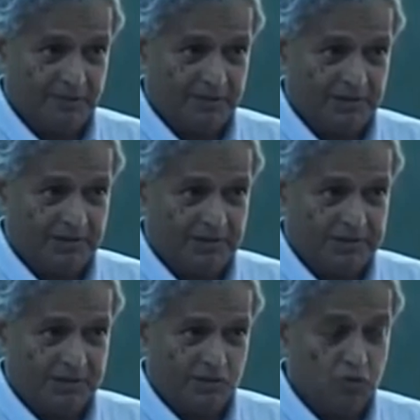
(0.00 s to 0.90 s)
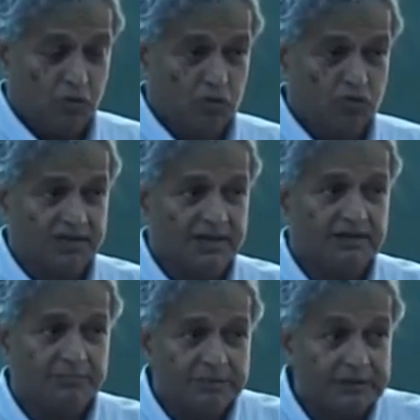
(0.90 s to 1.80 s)
Okay. So, you lose
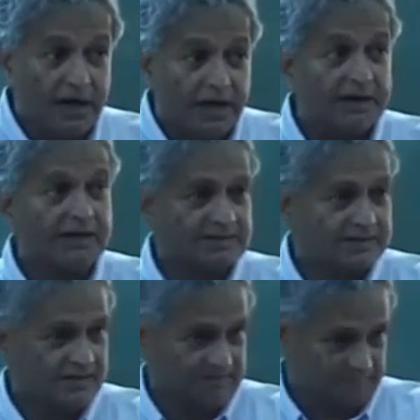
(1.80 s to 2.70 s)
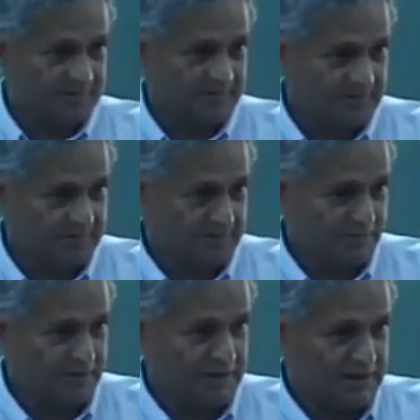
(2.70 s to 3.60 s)
a big contract itself
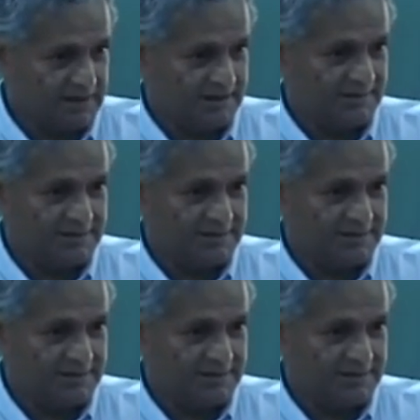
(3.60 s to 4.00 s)
if you are not